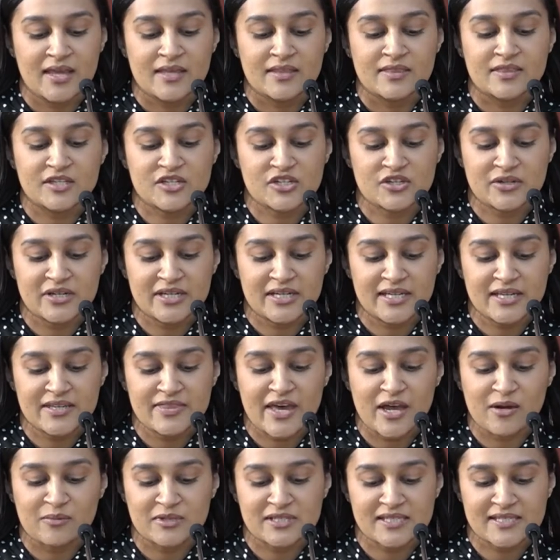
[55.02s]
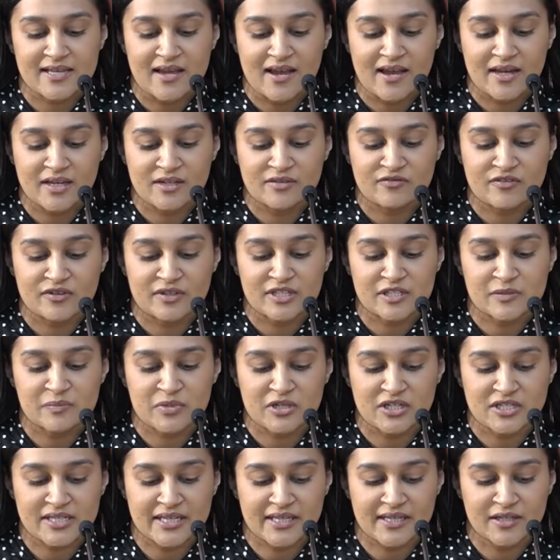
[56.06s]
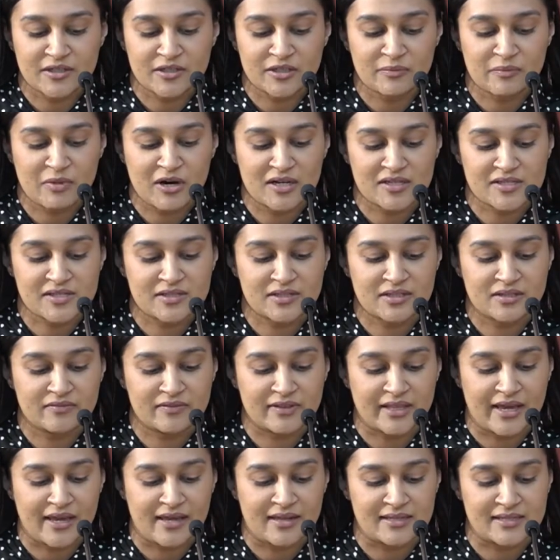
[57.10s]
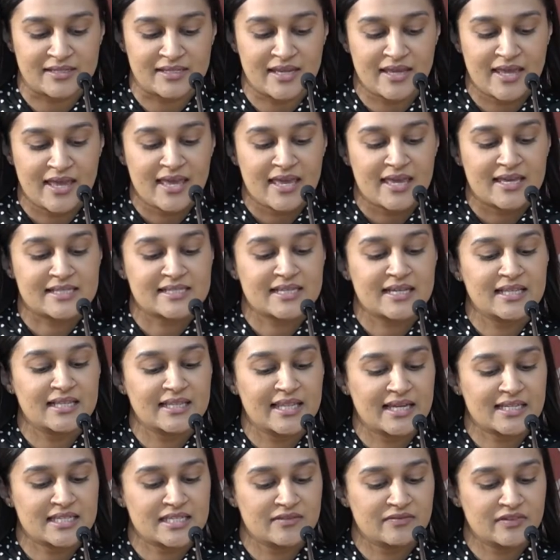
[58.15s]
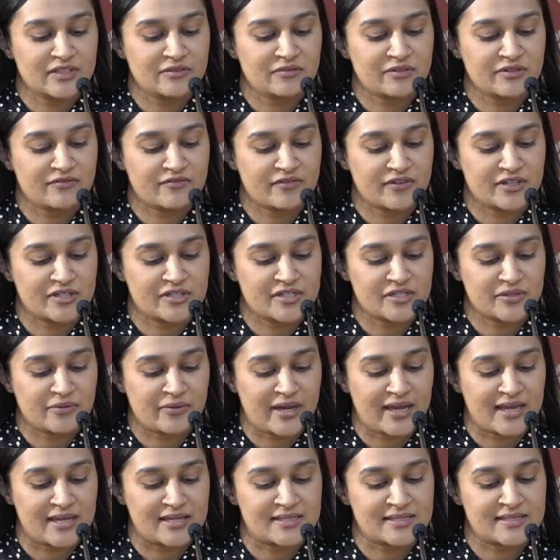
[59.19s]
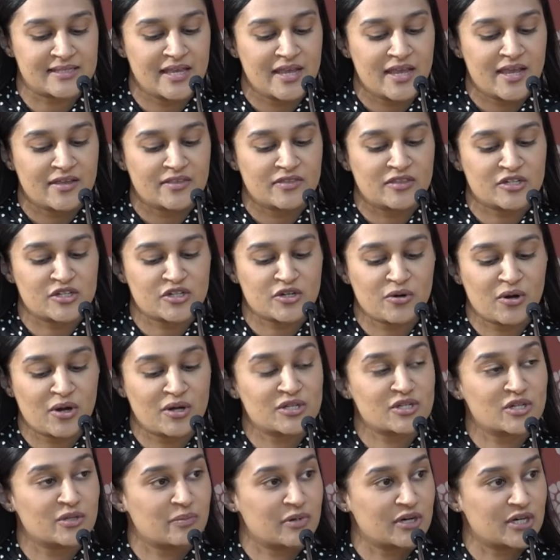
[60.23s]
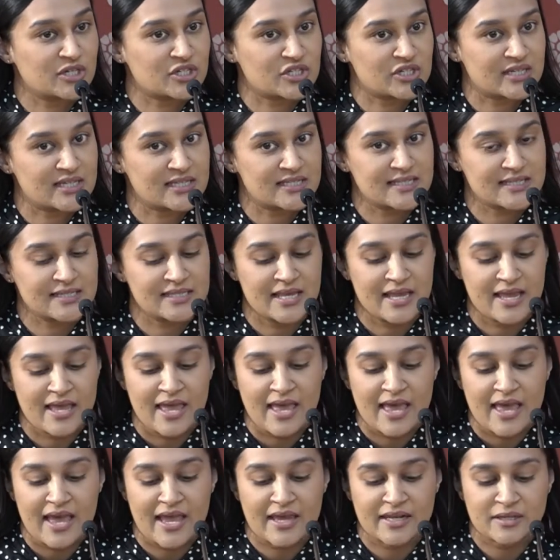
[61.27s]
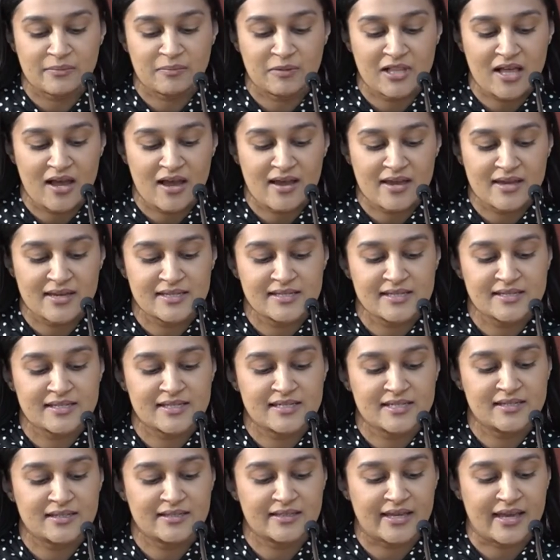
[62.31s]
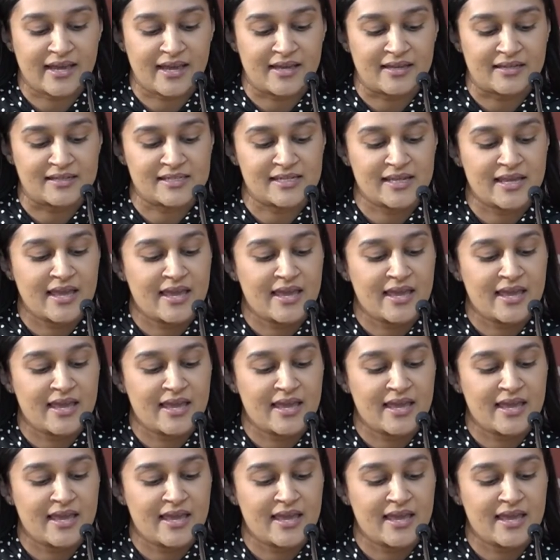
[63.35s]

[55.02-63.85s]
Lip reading: The treaty that was signed for this particular parcel of land is collectively referred to as the Toronto Purchase and applies to land